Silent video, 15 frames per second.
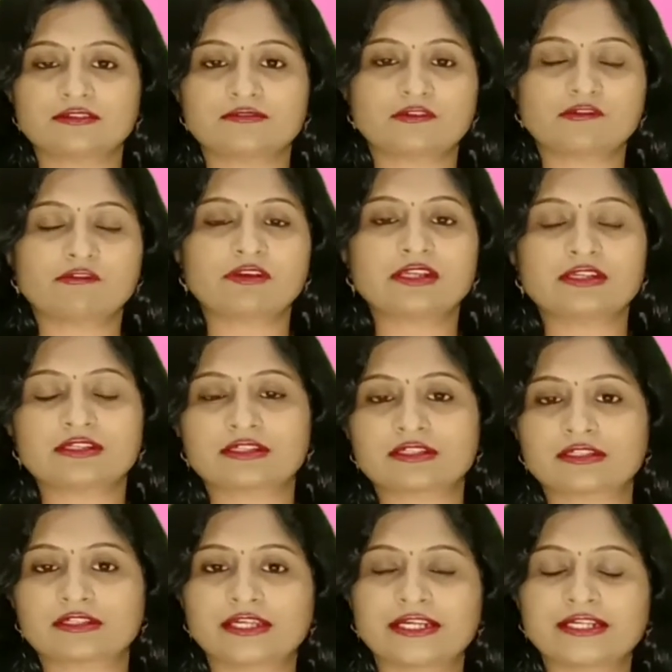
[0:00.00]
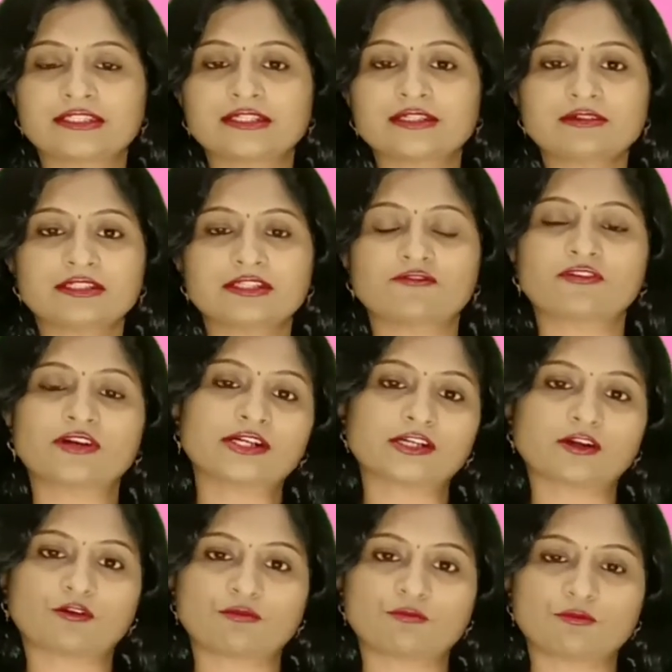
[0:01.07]
we will get the different
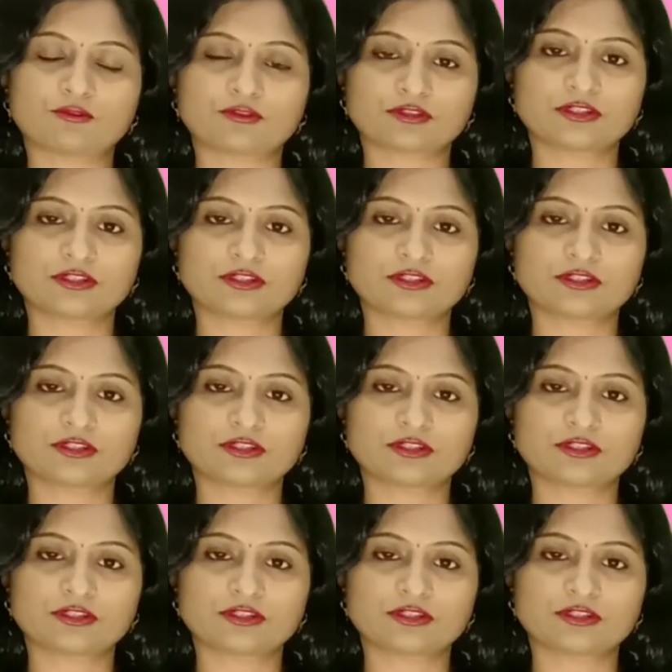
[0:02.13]
output.